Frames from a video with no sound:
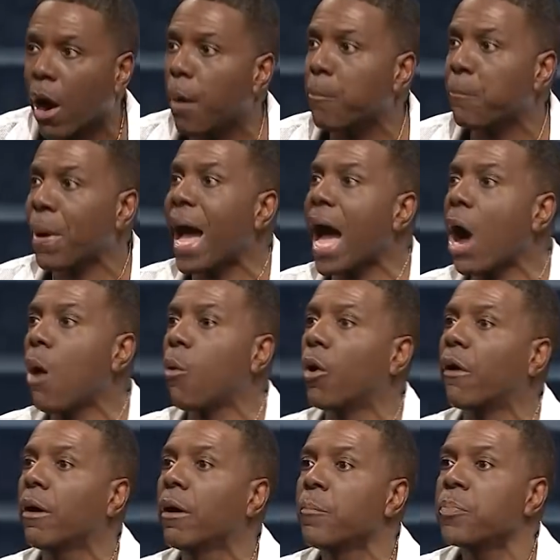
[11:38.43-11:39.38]
A
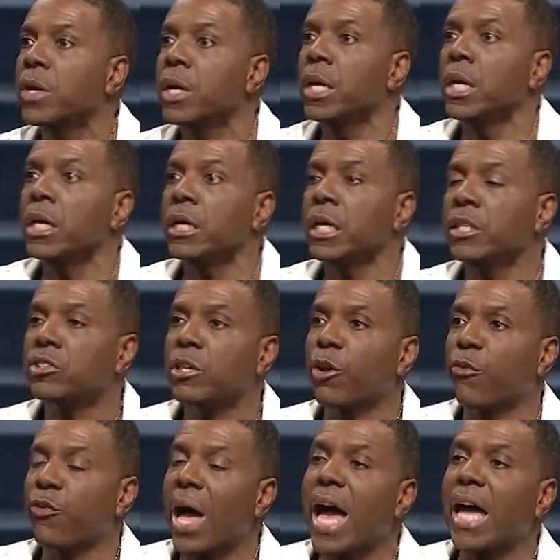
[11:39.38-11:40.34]
power is
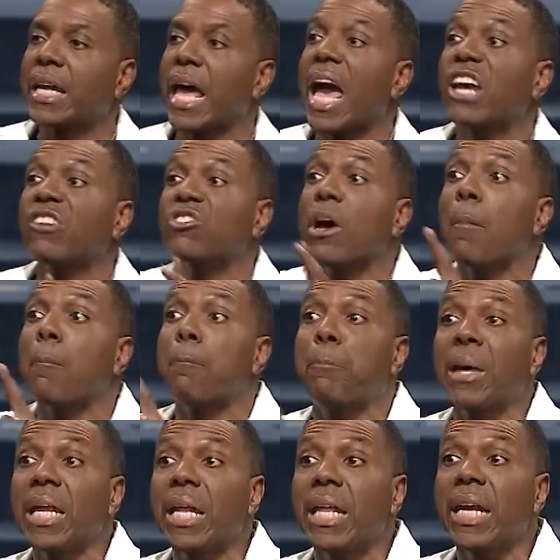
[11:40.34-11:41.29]
defined as
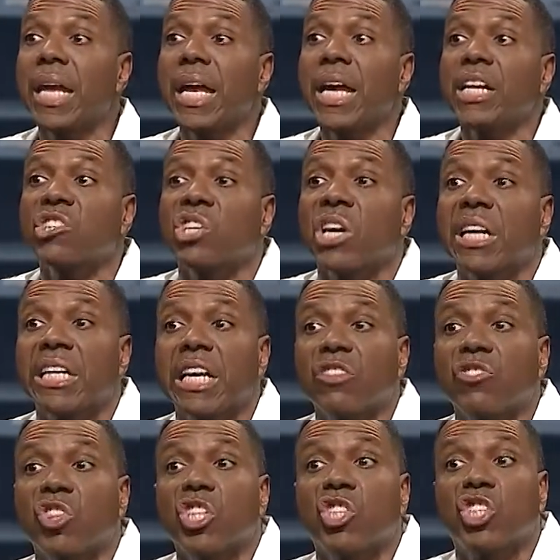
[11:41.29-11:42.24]
ability to
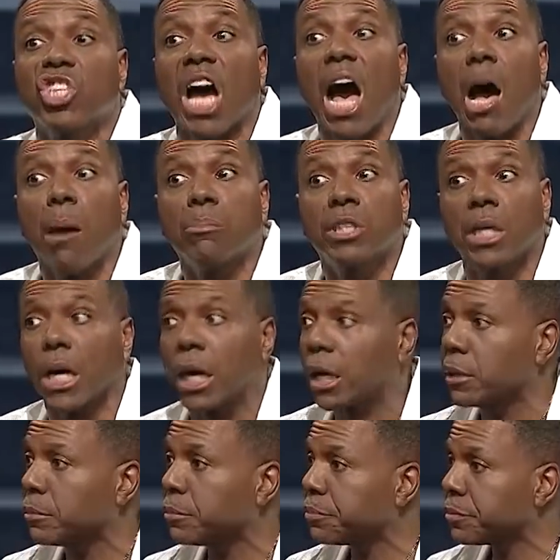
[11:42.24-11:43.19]
get the job done.